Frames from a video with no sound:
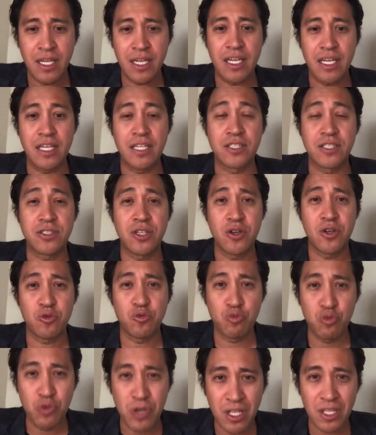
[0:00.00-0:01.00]
is
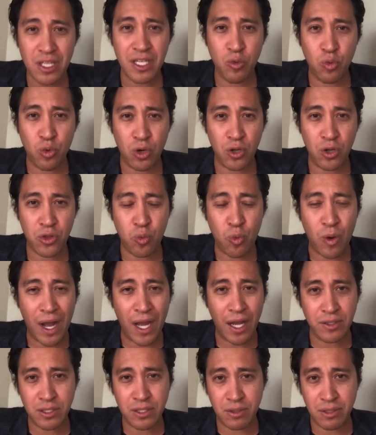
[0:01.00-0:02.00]
really
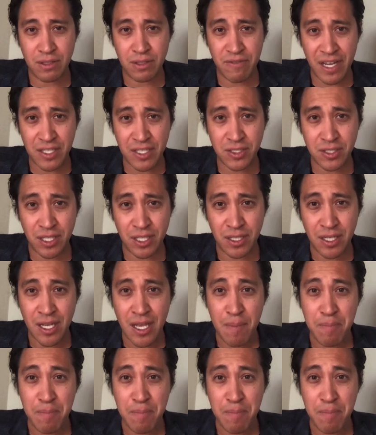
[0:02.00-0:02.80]
worthwhile to invest in,